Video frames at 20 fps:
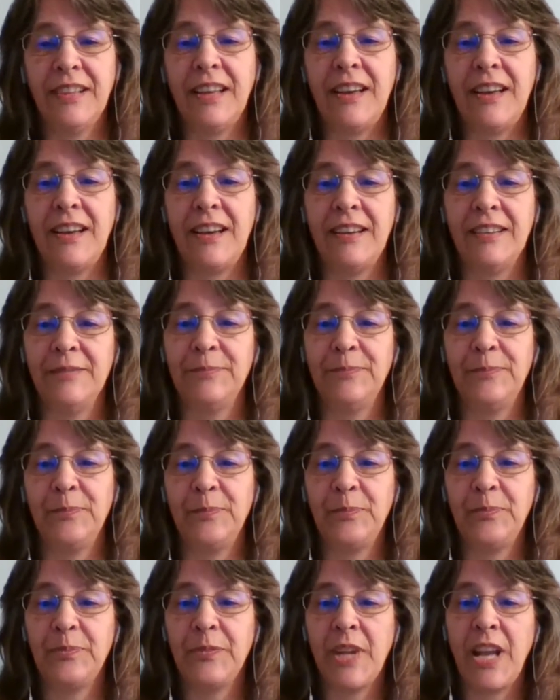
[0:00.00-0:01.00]
I
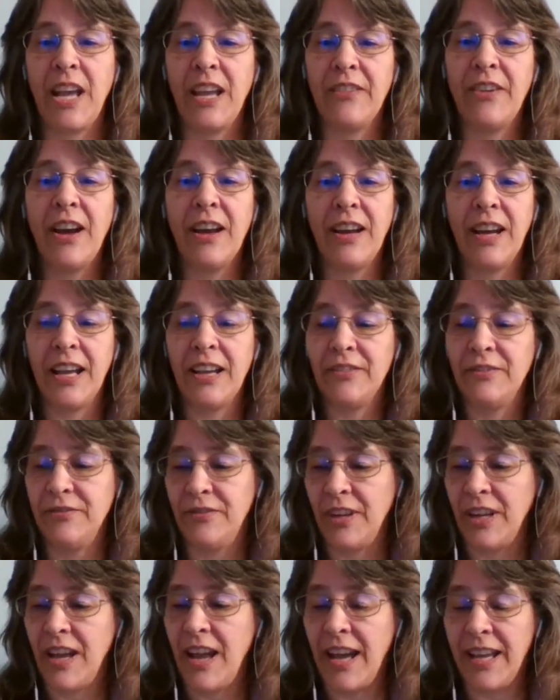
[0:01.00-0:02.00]
have
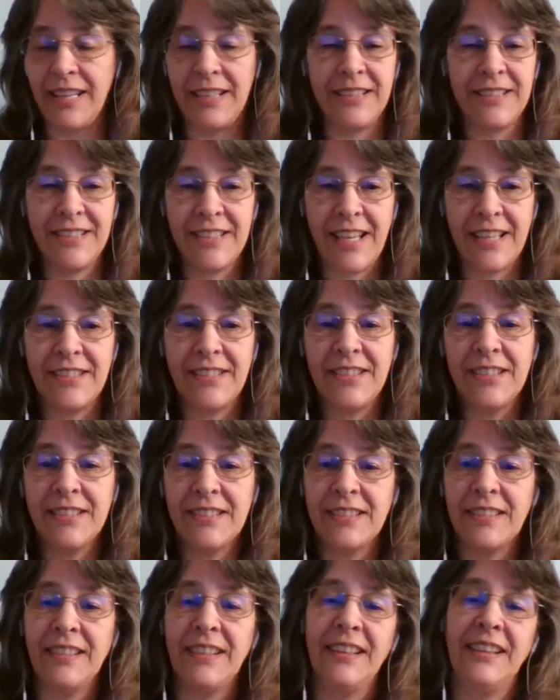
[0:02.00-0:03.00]
heightened
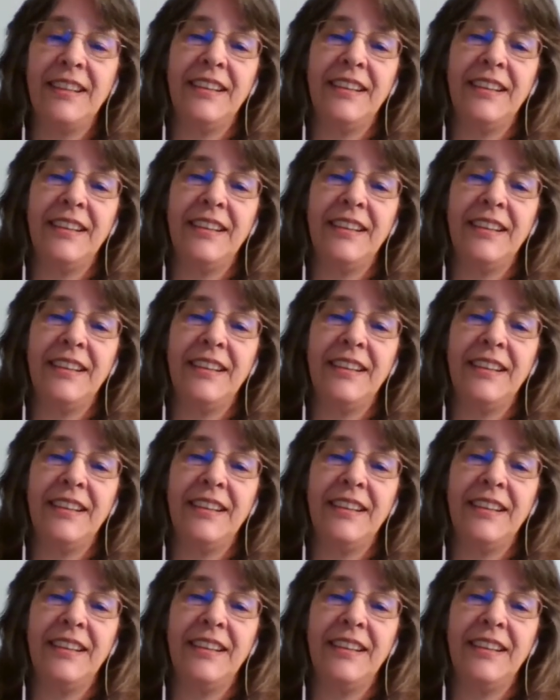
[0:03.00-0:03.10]
senses,